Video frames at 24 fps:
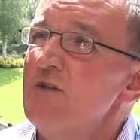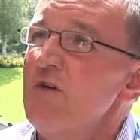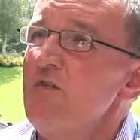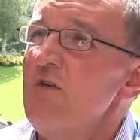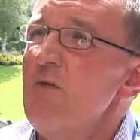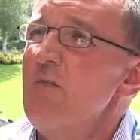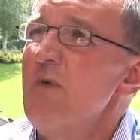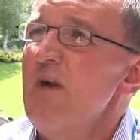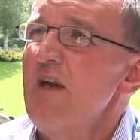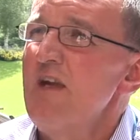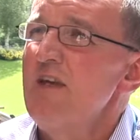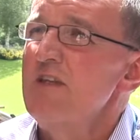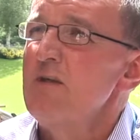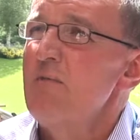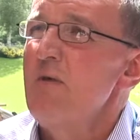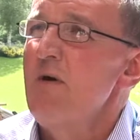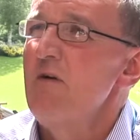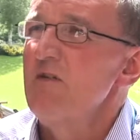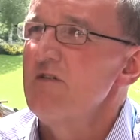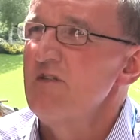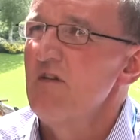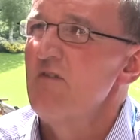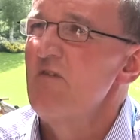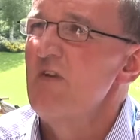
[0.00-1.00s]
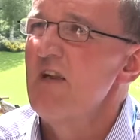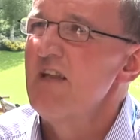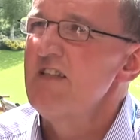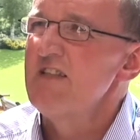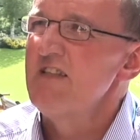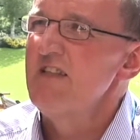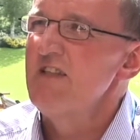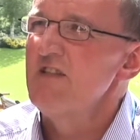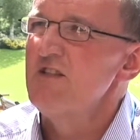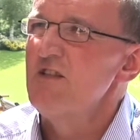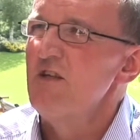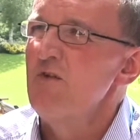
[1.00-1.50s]
So for me, it's about sort of
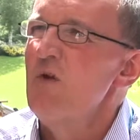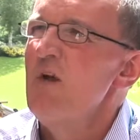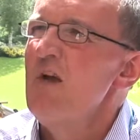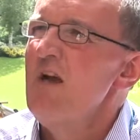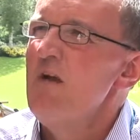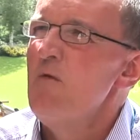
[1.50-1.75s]
listening to